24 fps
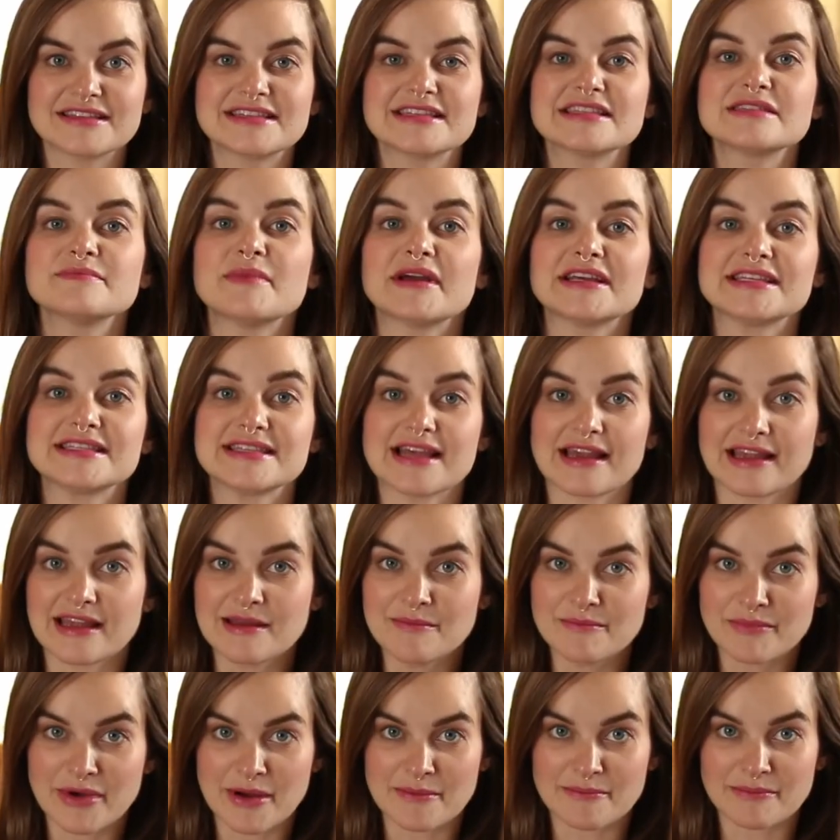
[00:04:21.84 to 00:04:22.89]
this is my
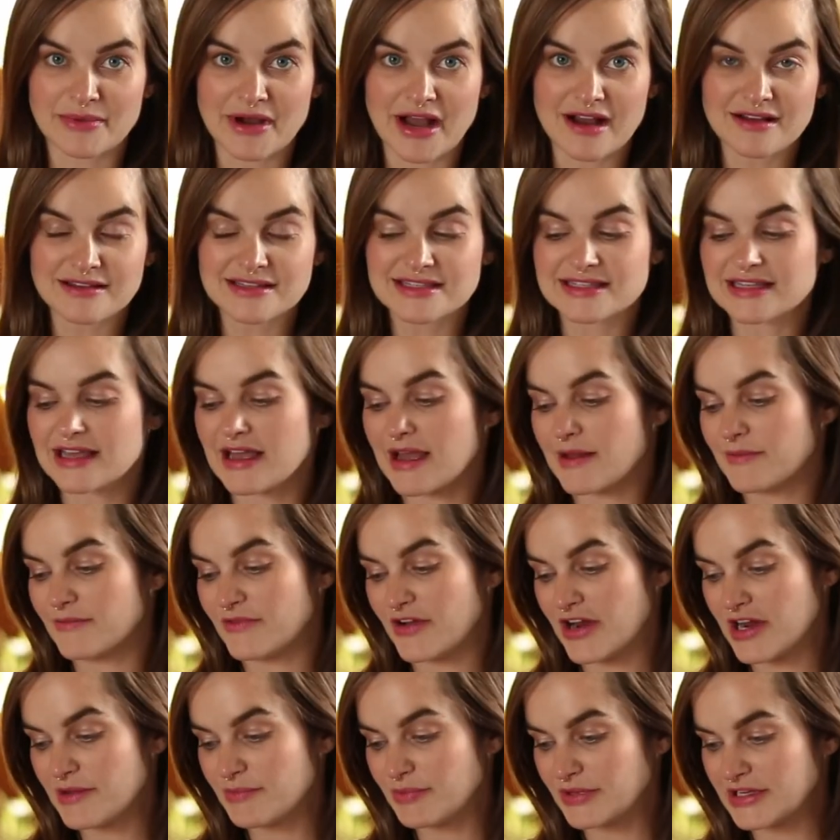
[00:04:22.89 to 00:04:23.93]
second bump box. I'm
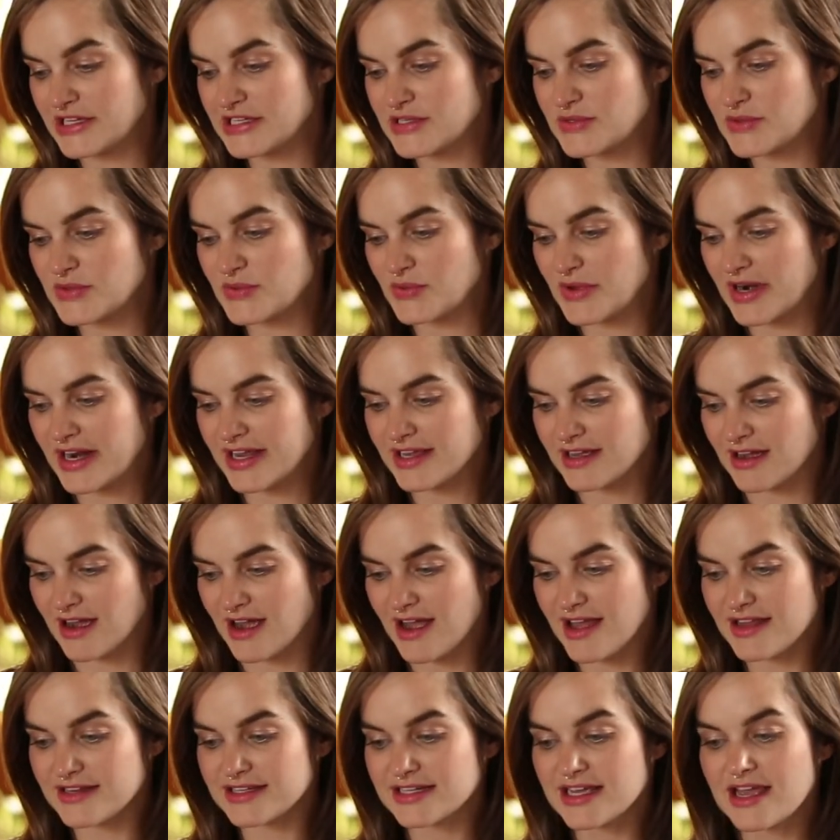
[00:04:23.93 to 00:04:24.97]
very pleased with what I
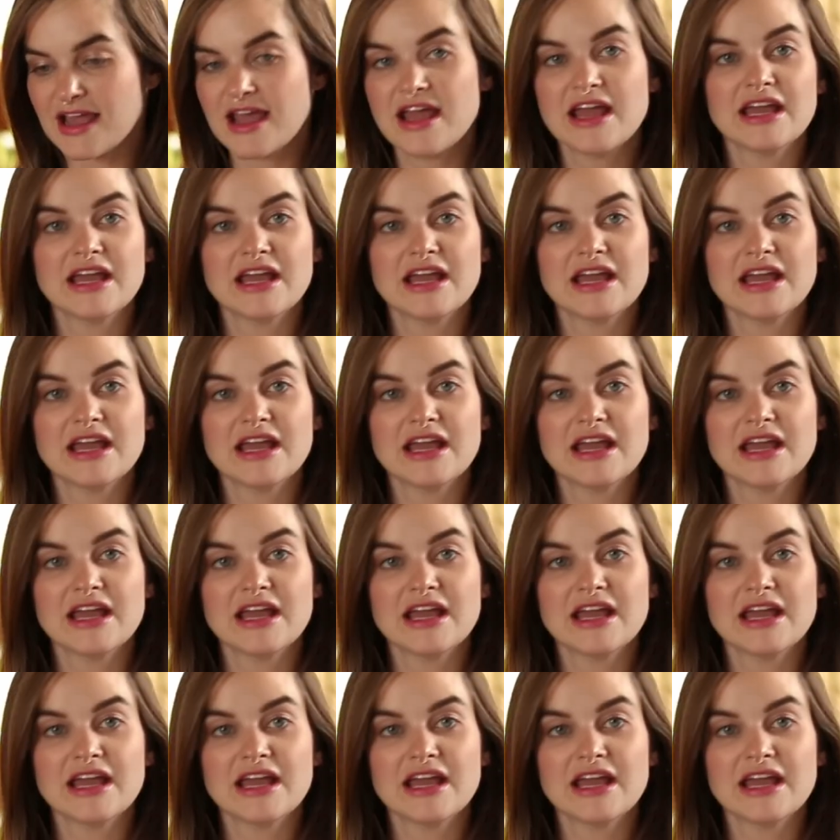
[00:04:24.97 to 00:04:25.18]
got.